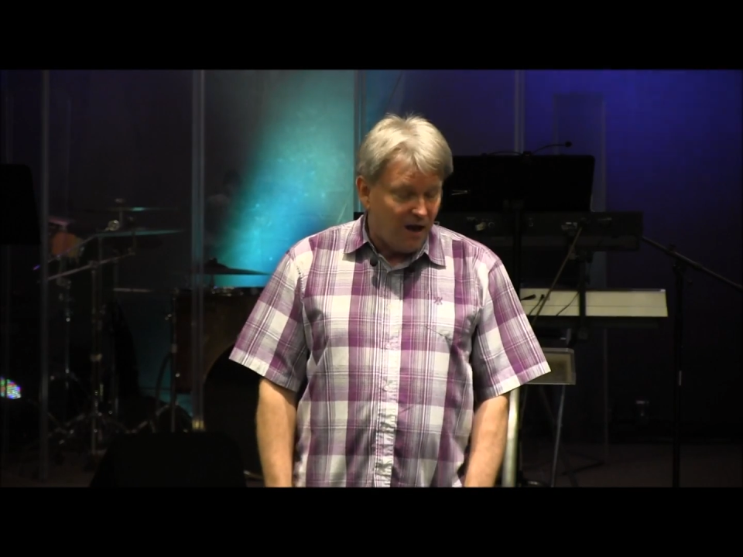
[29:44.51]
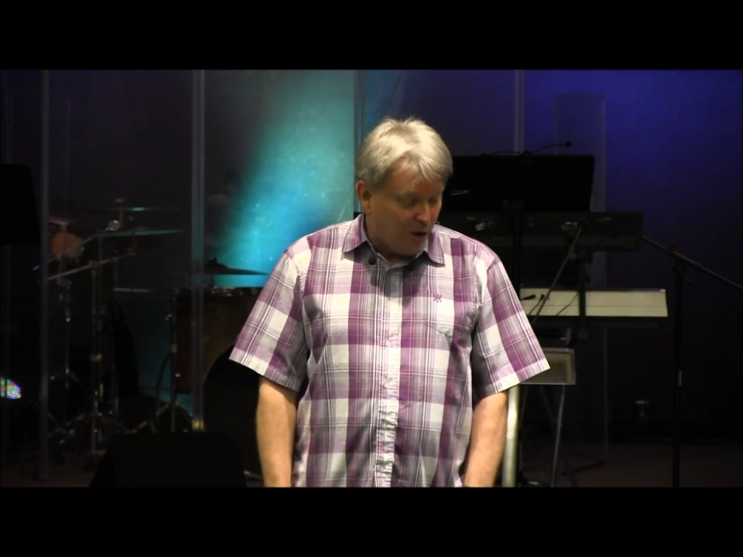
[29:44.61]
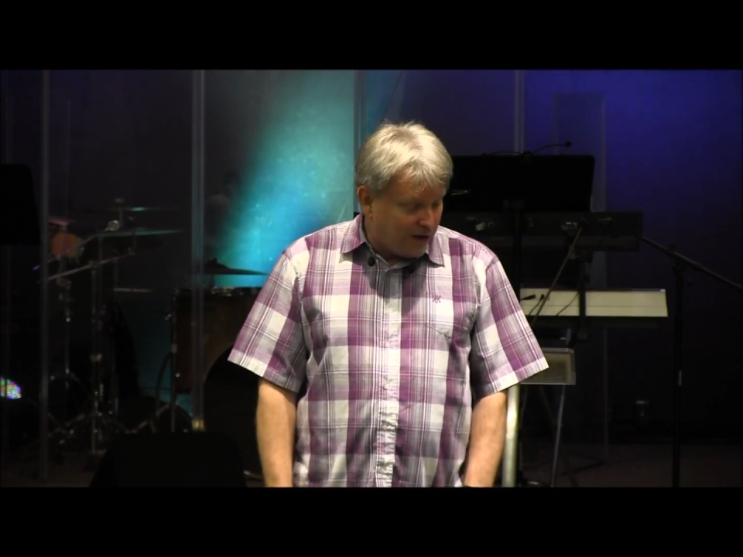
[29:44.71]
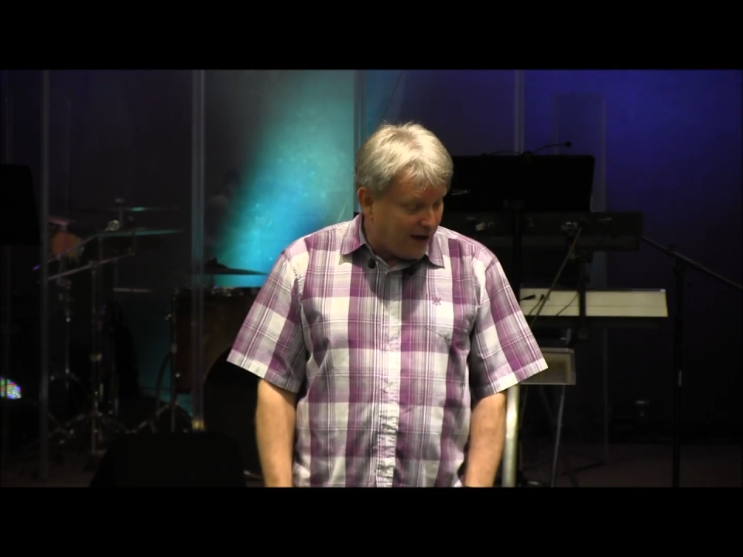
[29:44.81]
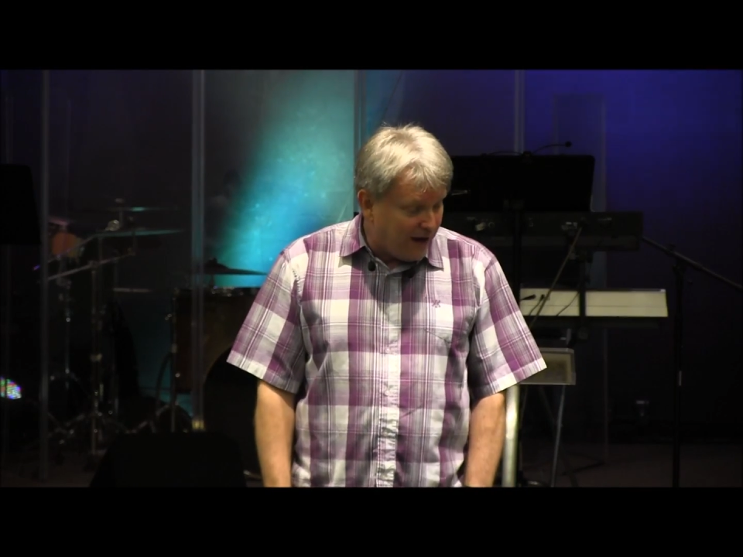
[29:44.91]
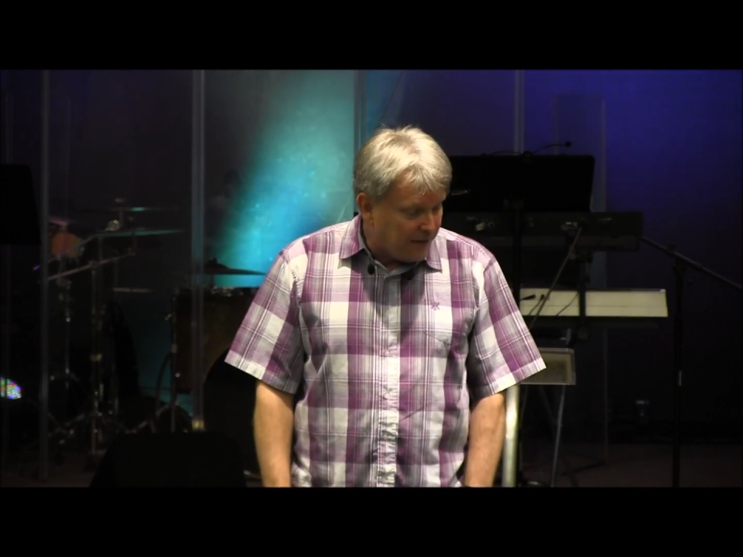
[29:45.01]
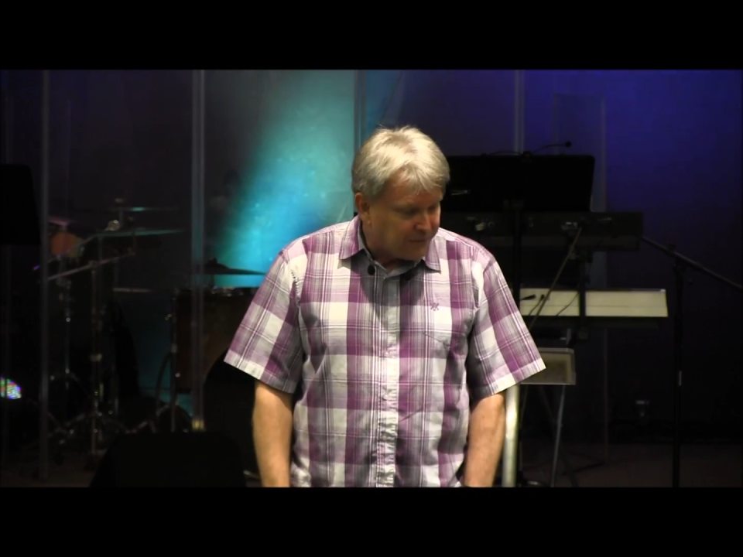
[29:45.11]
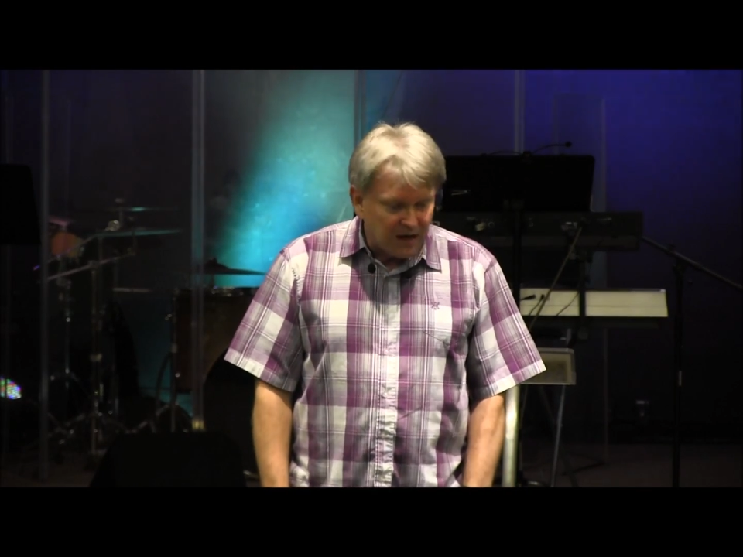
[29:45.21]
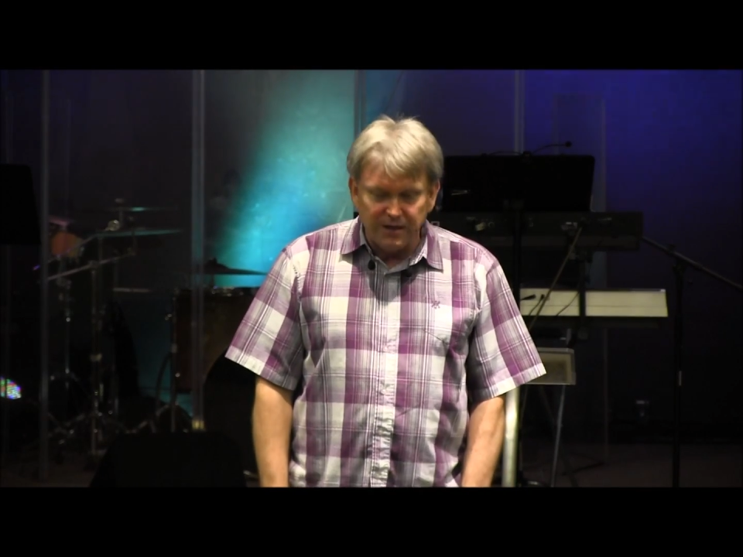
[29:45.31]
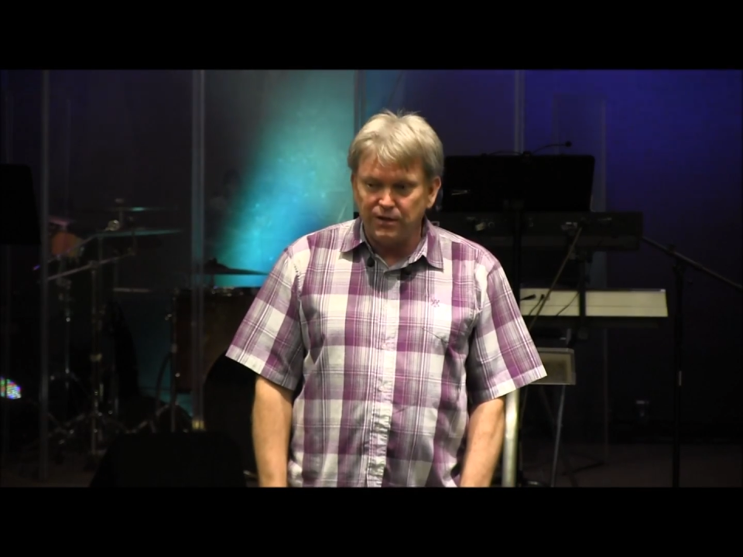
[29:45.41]
Okay,
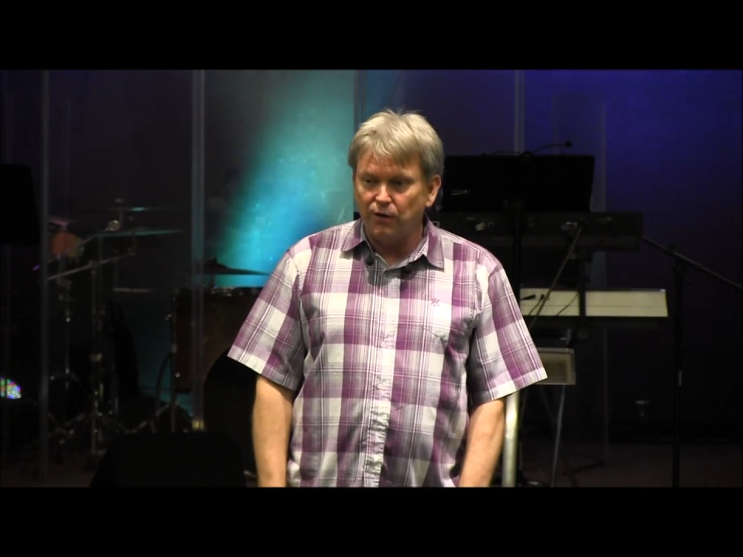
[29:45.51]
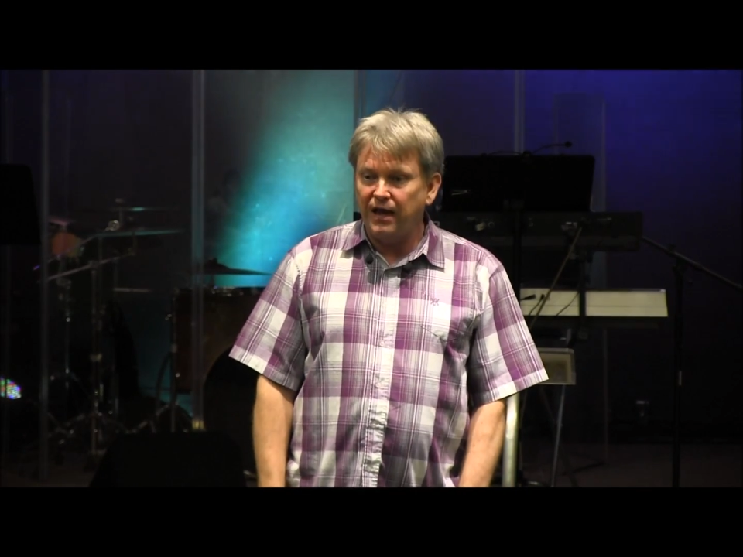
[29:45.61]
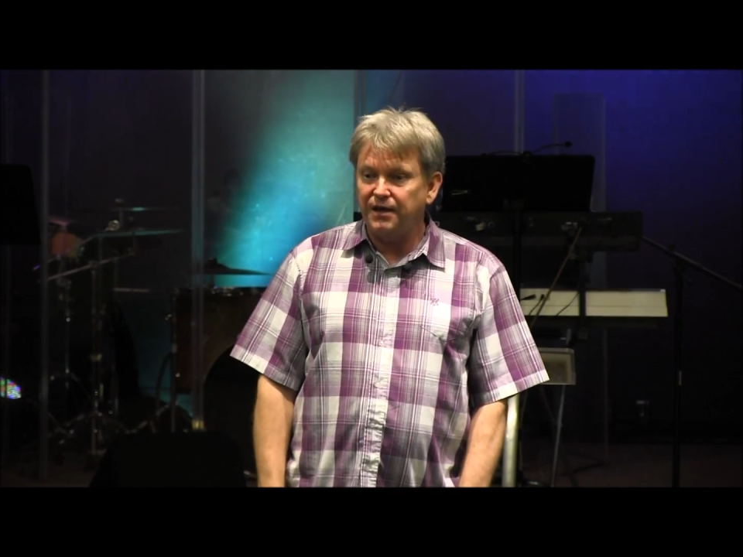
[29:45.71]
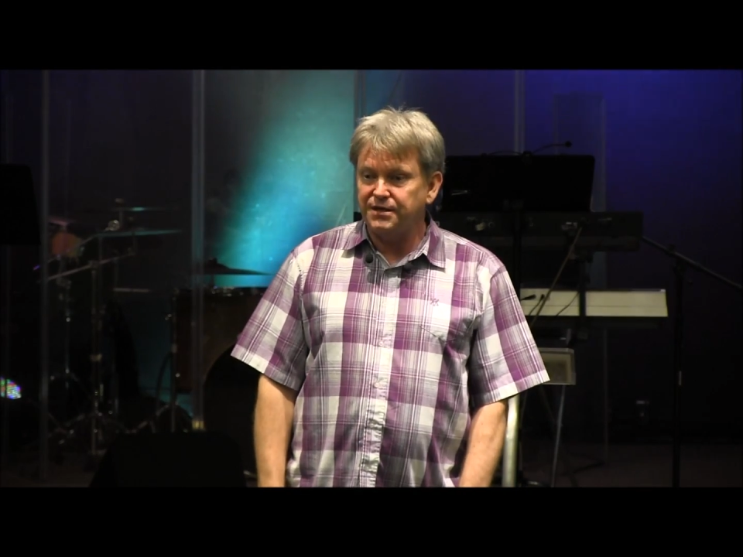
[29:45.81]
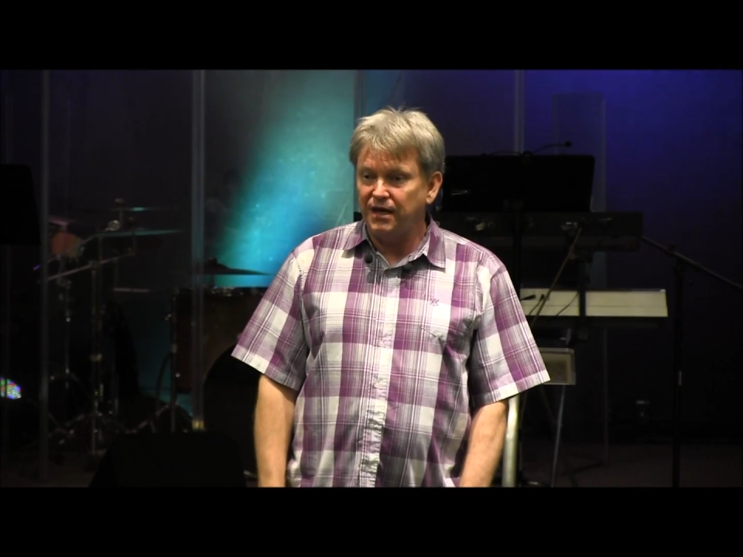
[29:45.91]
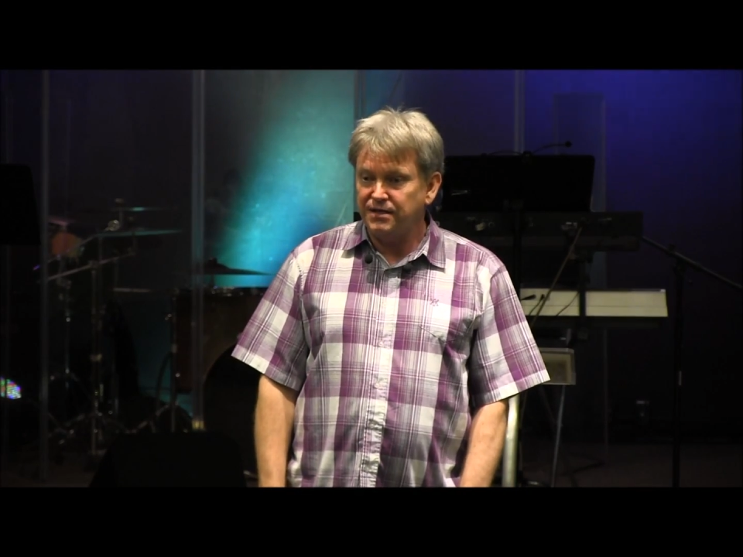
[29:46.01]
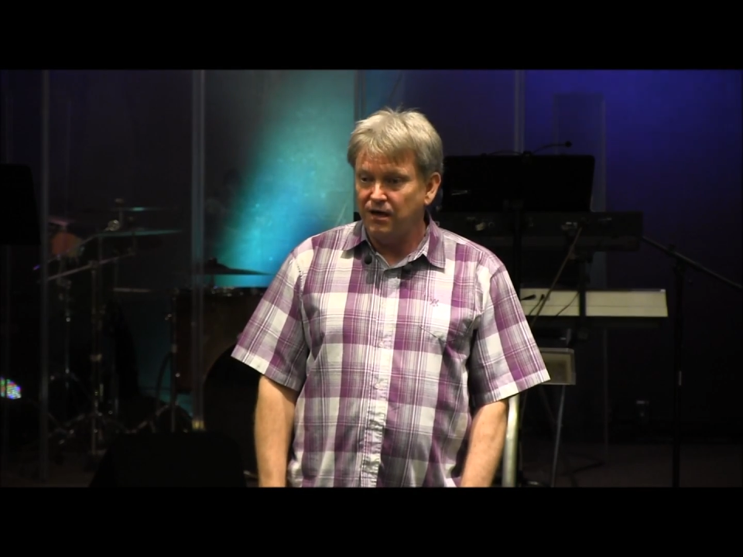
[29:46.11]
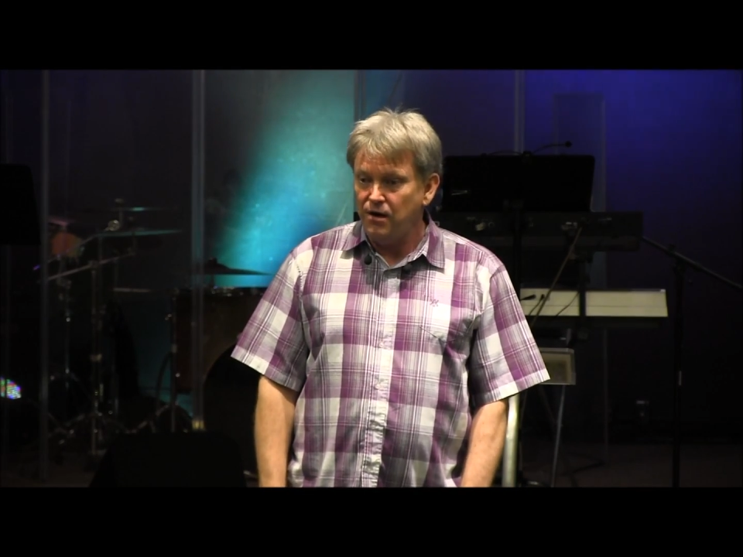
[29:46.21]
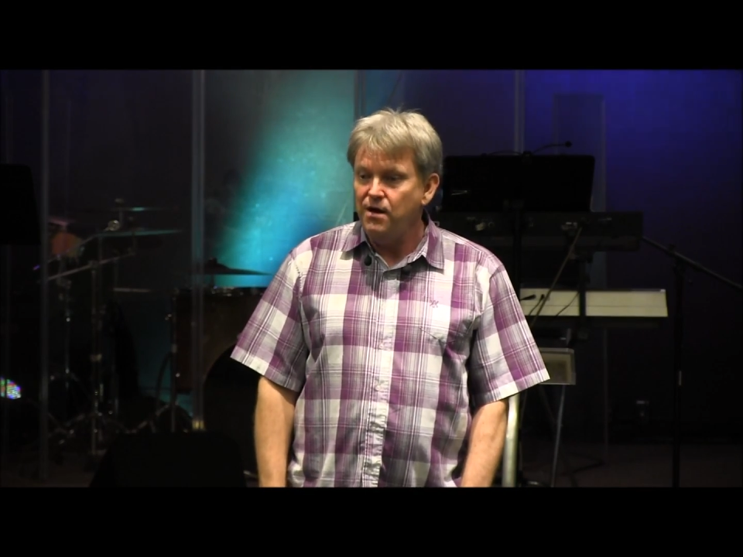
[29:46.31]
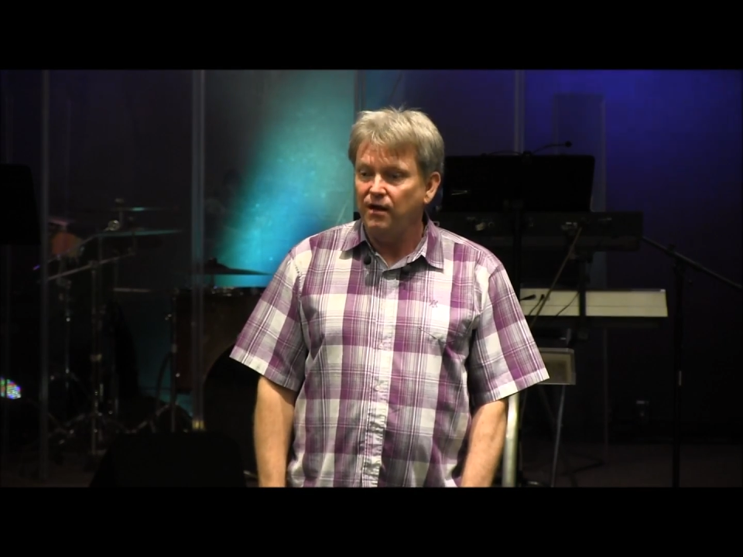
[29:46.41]
is it okay to say
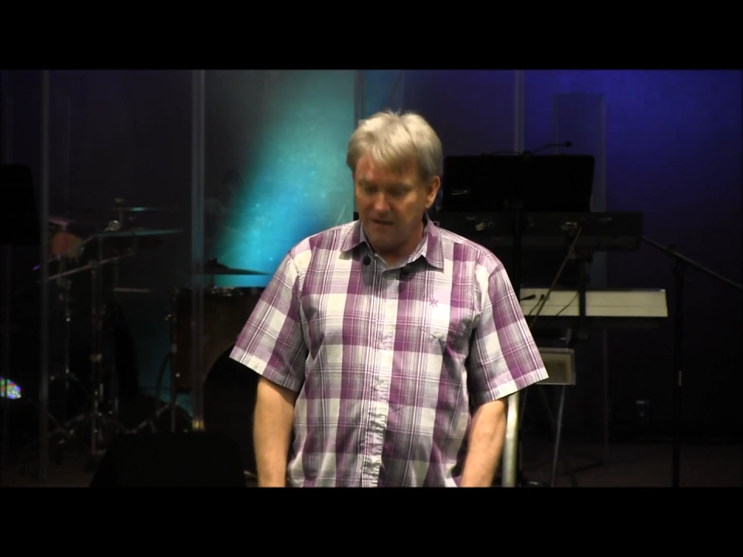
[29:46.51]
so?